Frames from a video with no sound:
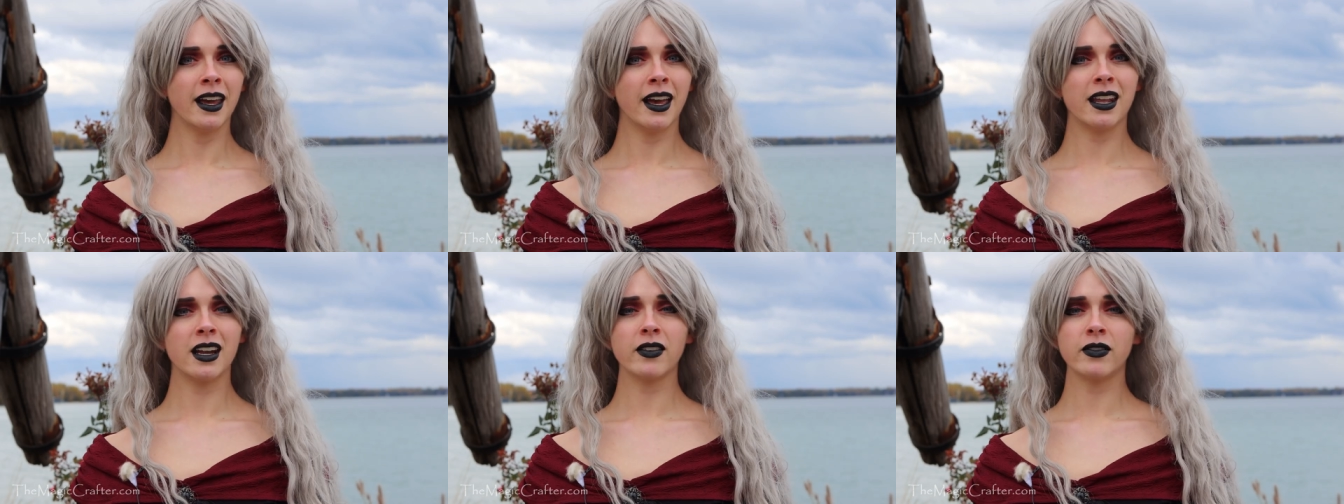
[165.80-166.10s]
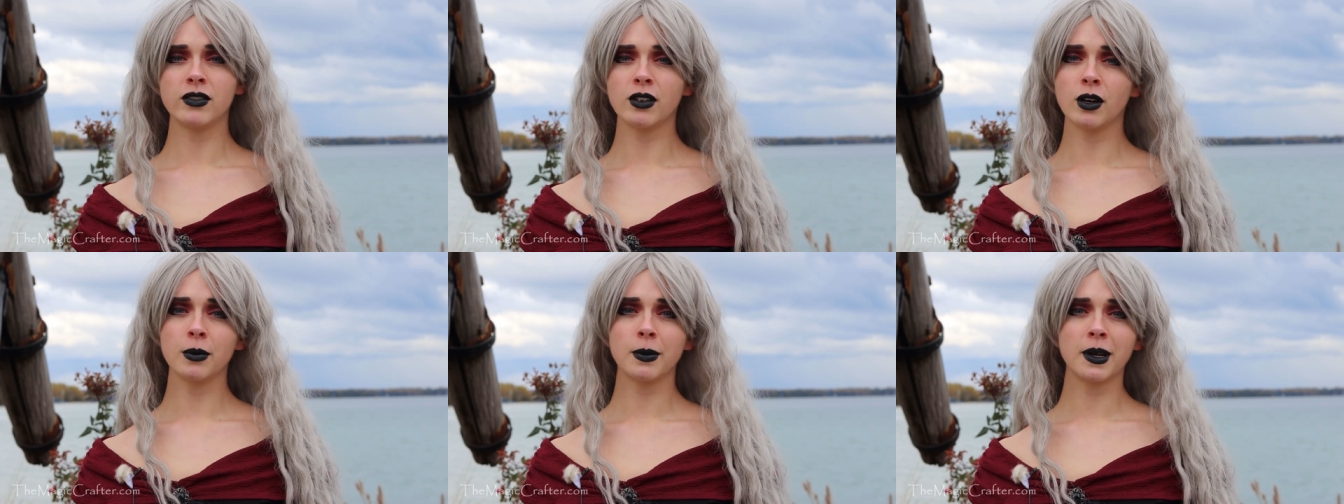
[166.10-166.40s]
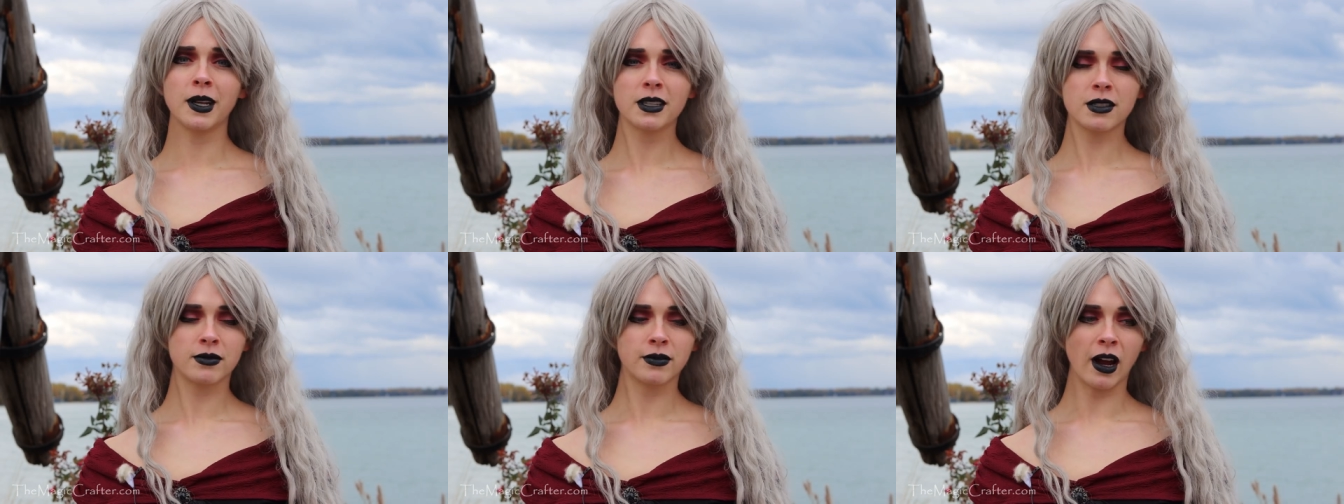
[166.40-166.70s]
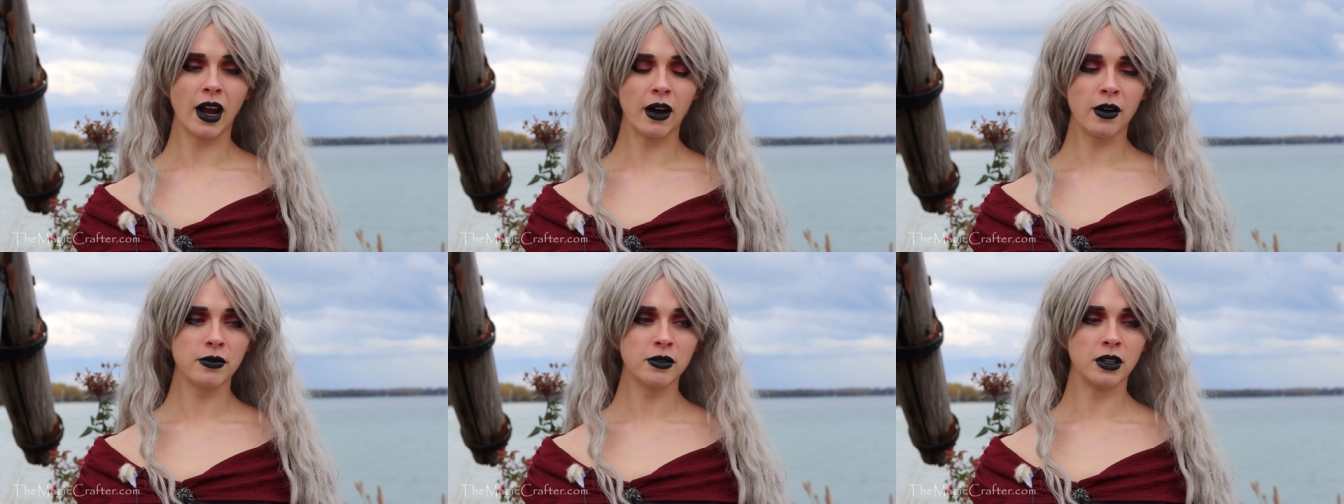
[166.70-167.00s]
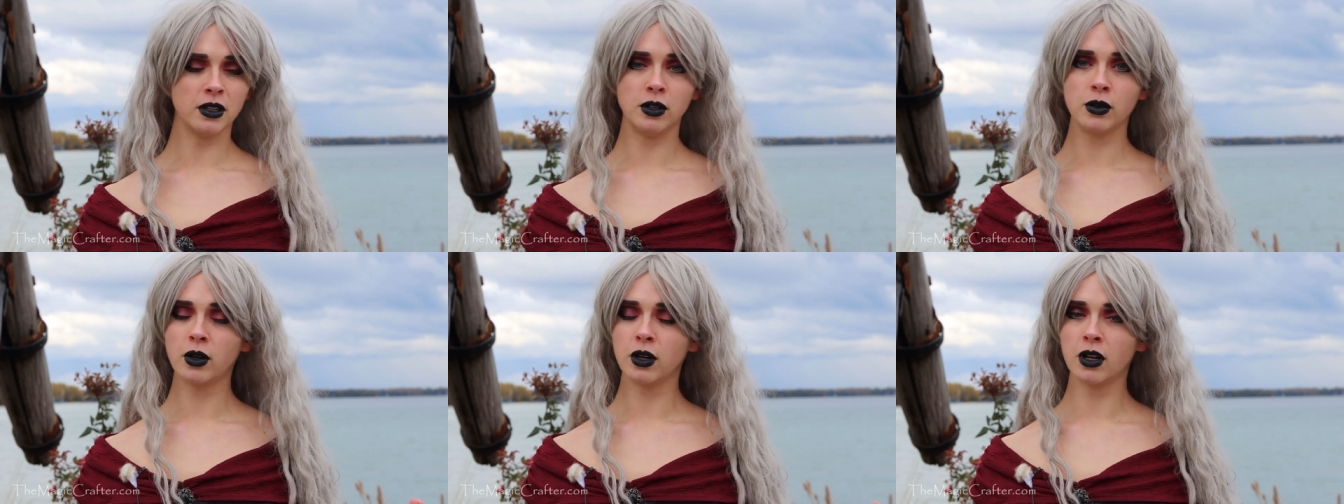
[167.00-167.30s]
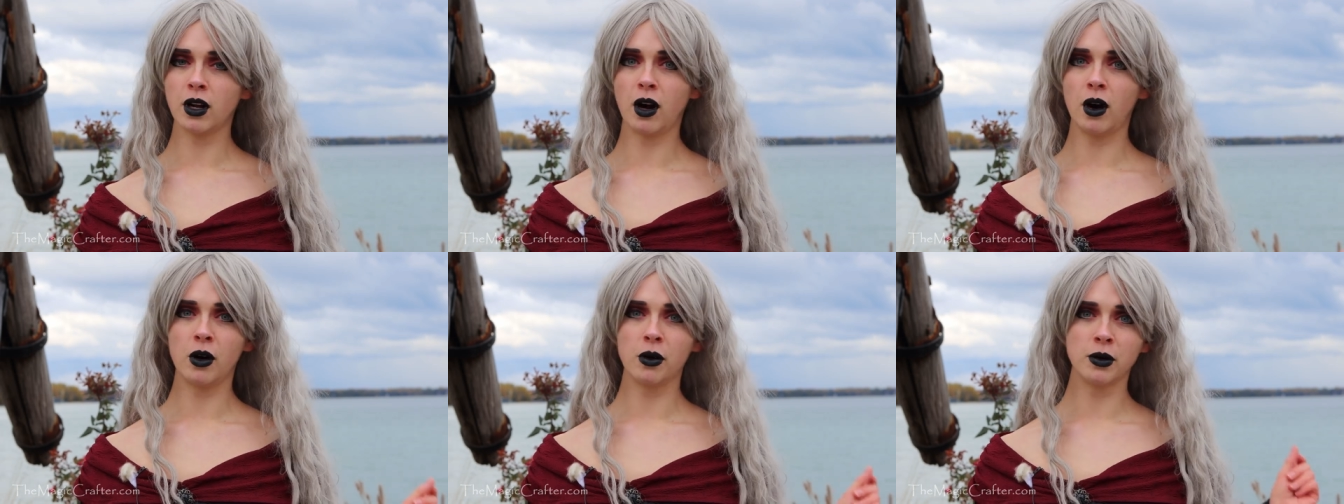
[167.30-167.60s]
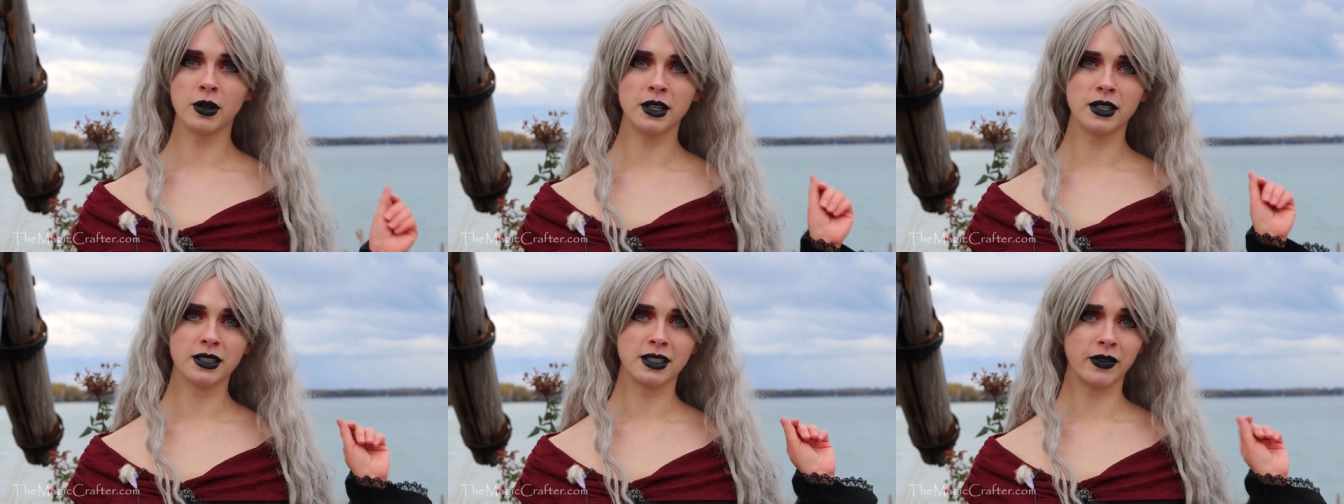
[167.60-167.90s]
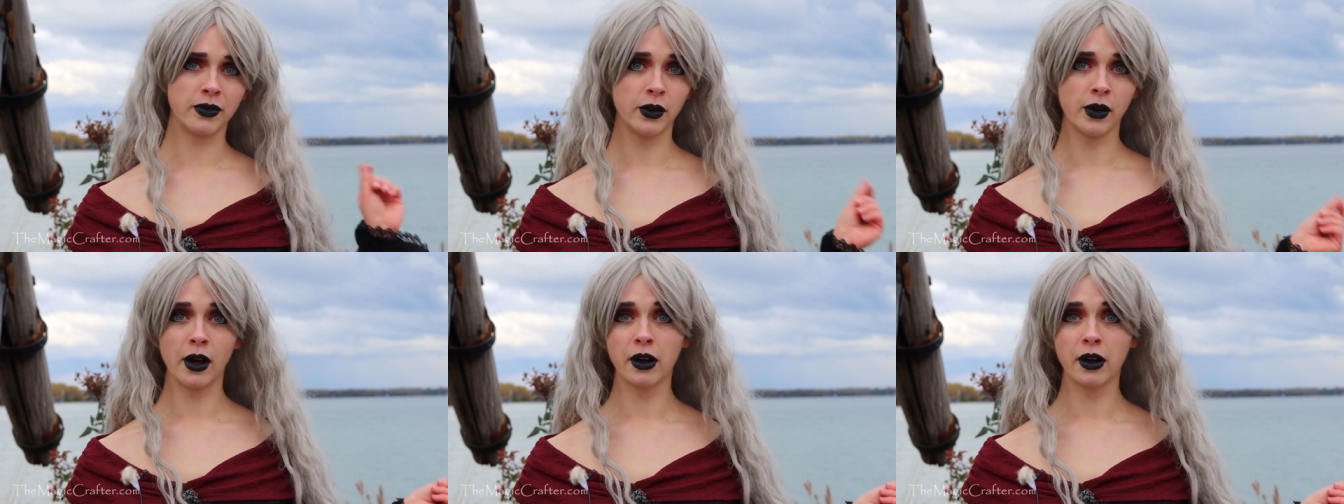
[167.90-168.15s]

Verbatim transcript: And if nobody's around, you can always, if